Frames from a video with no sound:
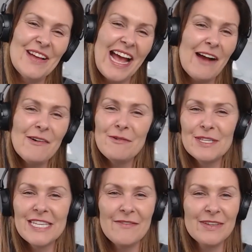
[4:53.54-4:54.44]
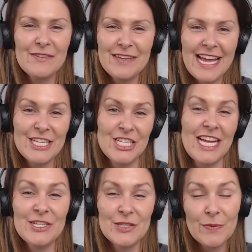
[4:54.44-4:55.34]
how else has having a VA
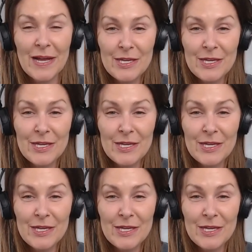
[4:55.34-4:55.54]
changed the way